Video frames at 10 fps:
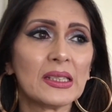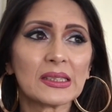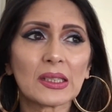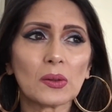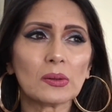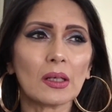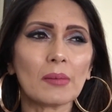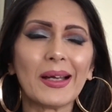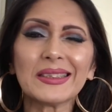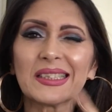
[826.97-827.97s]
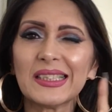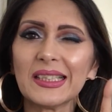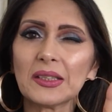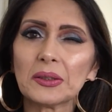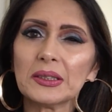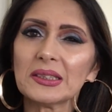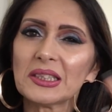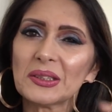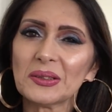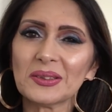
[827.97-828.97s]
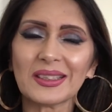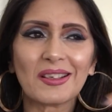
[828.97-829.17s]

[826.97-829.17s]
So I'm actually going to